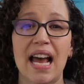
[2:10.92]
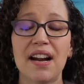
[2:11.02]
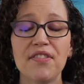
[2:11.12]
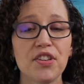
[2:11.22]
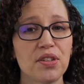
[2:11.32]

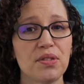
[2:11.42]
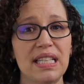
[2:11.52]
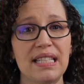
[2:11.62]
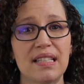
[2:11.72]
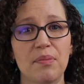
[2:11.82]
And I've also
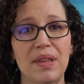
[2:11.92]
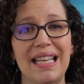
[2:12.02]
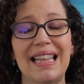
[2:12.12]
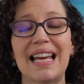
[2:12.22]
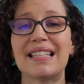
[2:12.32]
seen
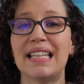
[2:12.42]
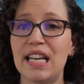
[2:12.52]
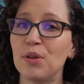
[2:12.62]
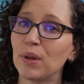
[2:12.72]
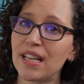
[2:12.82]
something that is
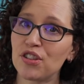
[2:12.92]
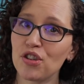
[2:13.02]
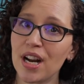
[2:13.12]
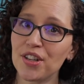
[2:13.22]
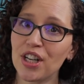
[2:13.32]
equally as
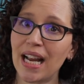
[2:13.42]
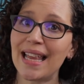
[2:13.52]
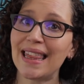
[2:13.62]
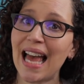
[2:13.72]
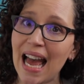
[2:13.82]
tragic,
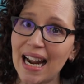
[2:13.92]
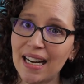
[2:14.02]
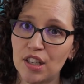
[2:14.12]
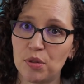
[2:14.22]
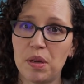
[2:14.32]
and
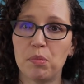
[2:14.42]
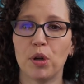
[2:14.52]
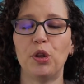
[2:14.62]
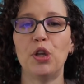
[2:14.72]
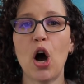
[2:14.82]
that is
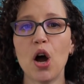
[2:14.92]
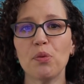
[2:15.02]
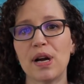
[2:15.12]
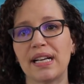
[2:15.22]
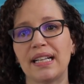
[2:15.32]
people
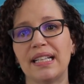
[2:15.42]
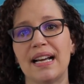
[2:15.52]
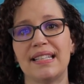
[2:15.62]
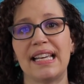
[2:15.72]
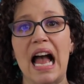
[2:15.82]
not
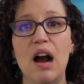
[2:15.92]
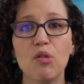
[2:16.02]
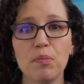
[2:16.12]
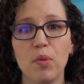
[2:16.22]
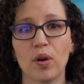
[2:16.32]
recognizing
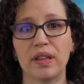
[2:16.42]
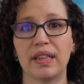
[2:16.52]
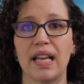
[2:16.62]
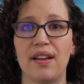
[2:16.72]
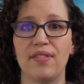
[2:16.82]
how
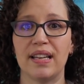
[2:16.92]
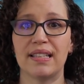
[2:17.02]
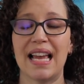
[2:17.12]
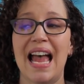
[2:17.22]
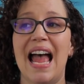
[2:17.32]
important life
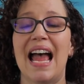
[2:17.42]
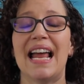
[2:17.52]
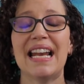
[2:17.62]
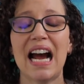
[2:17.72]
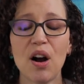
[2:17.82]
is
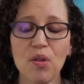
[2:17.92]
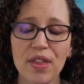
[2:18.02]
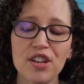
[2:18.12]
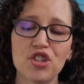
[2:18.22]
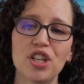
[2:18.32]
and how
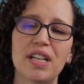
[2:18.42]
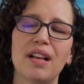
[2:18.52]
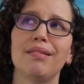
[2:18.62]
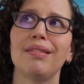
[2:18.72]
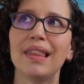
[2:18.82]
they
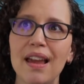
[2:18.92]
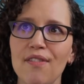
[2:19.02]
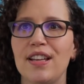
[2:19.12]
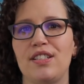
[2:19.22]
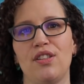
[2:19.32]
should
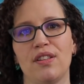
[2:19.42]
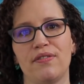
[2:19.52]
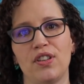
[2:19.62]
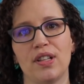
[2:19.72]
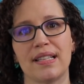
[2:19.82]
live it to the
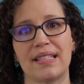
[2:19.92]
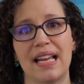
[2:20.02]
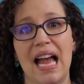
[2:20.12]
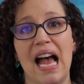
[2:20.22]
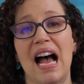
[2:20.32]
fullest.
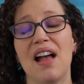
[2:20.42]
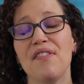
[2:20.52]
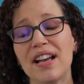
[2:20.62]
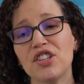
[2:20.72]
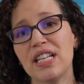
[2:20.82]

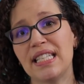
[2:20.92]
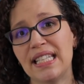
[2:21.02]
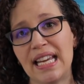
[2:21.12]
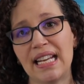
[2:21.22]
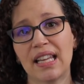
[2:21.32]
I've actually
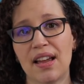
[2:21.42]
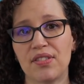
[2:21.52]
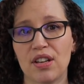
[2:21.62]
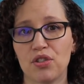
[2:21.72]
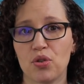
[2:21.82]
seen
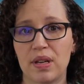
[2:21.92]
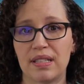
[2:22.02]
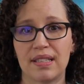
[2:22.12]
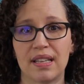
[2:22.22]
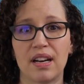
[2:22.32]
lifestyle
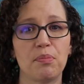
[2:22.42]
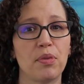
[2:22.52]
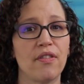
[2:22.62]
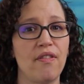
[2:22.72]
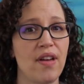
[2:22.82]
choices that have
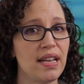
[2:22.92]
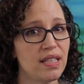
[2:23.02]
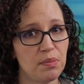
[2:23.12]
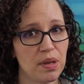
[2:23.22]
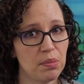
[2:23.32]

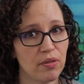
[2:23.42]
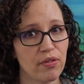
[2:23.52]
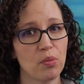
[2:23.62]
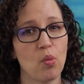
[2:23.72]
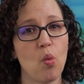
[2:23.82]
prevented people
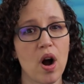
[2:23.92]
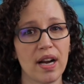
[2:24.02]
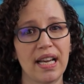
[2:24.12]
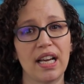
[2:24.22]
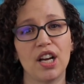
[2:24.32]
from
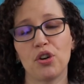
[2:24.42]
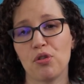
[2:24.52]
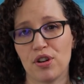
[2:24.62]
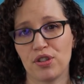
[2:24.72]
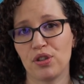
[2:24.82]
walking
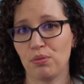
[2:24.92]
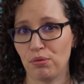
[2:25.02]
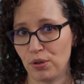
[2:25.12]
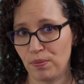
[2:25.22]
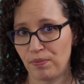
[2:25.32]
across the
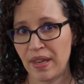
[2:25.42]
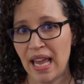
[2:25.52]
room.